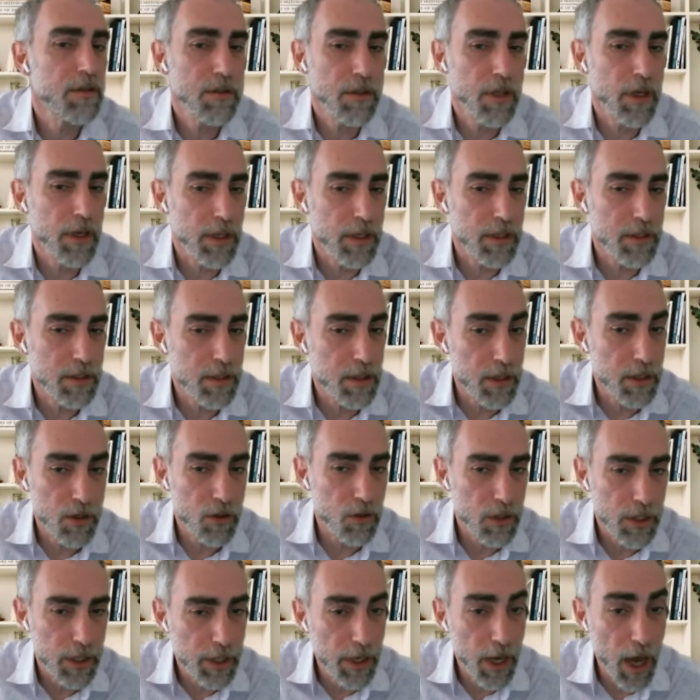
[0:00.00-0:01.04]
Like, it's
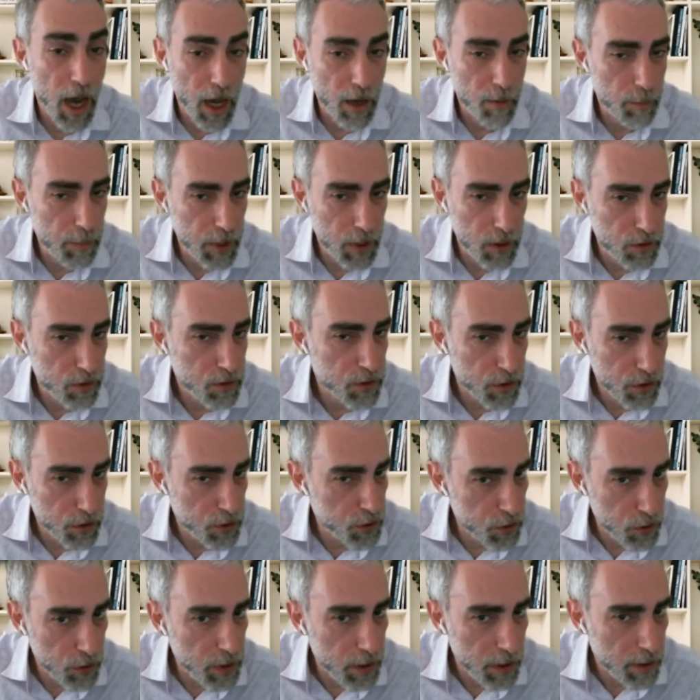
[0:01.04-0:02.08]
literally not built to
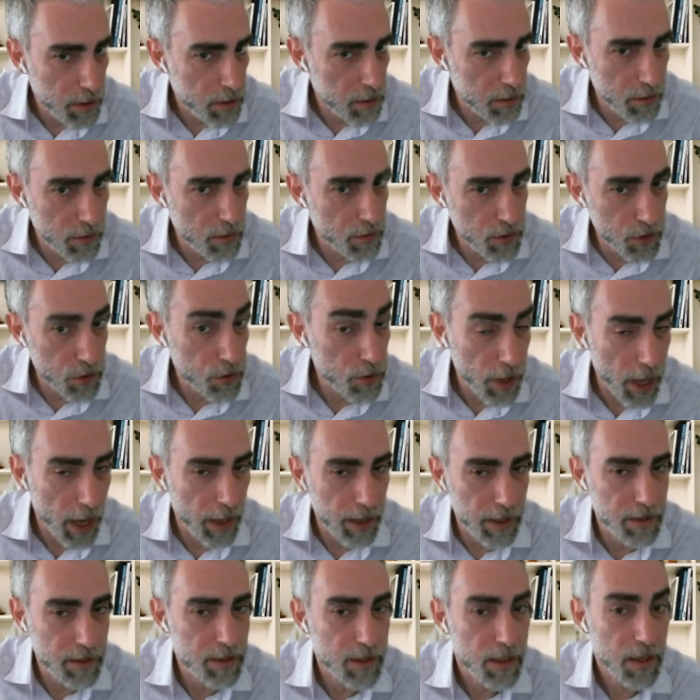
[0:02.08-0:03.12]
do that.
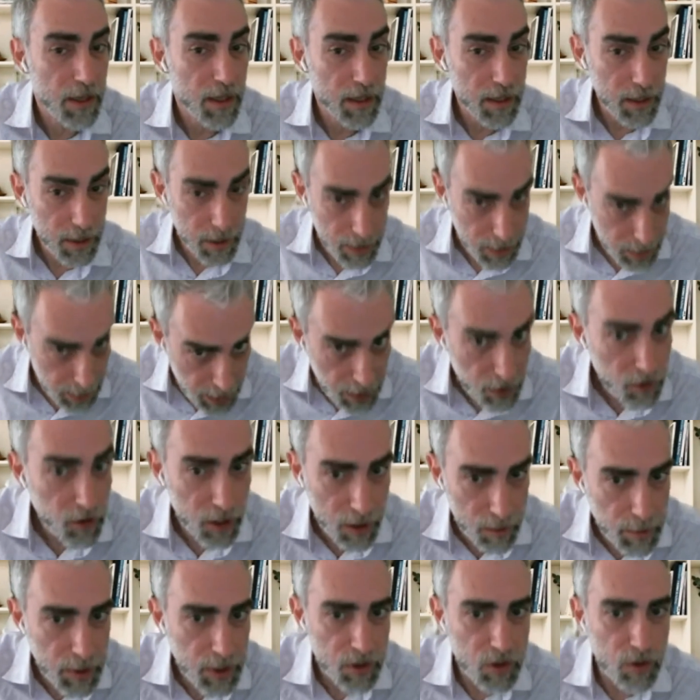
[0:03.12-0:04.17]
It's
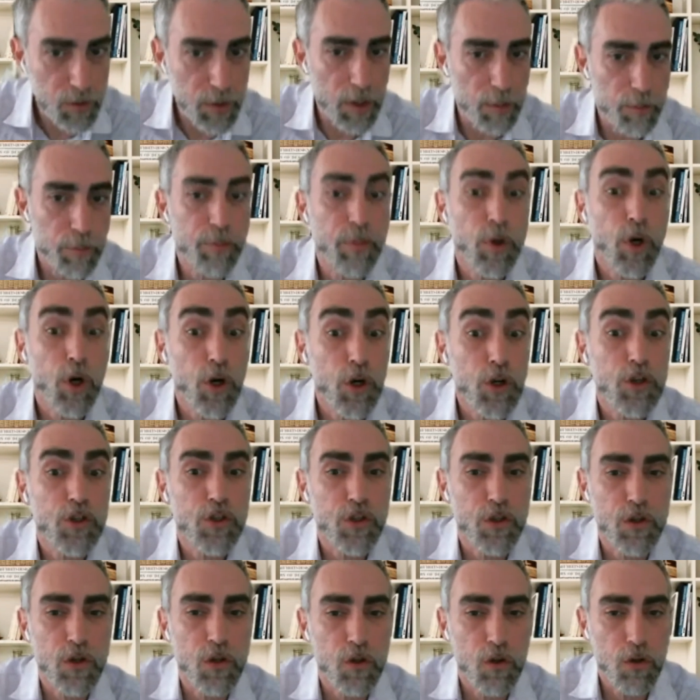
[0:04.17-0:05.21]
literally built to be a
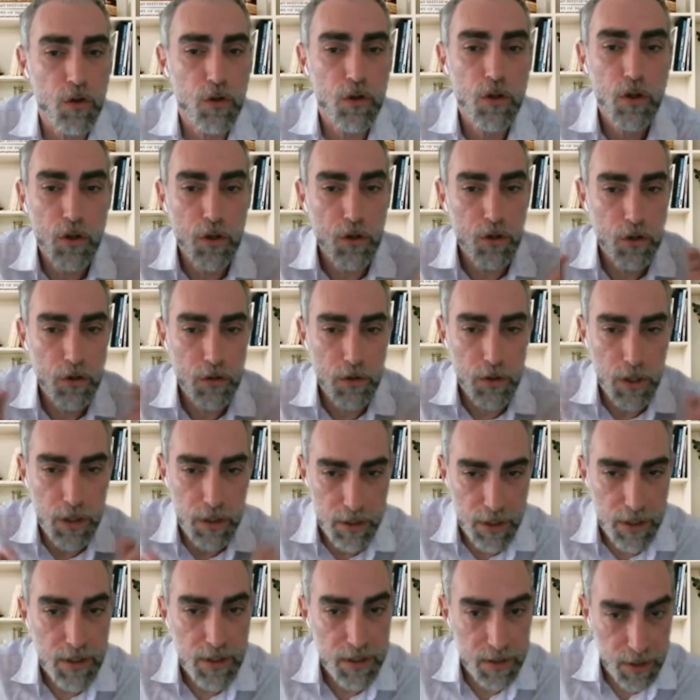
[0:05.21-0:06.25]
personal
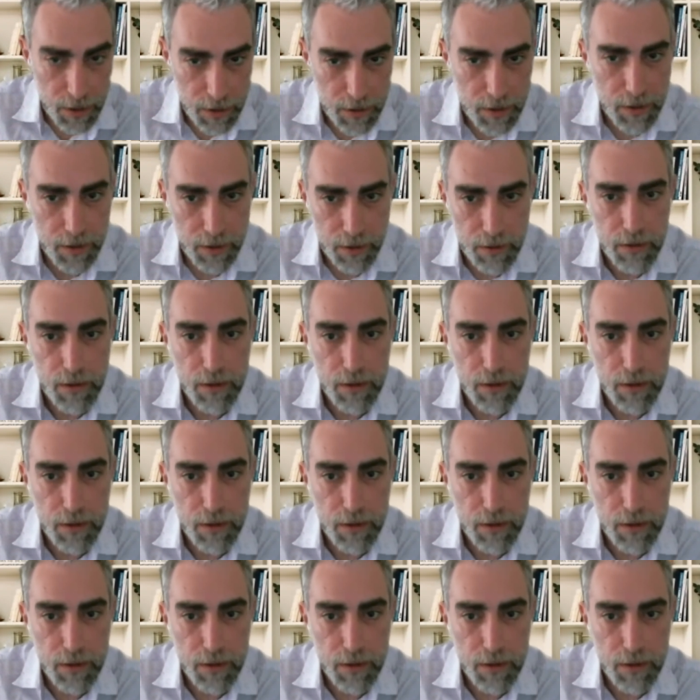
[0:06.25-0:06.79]
assistant.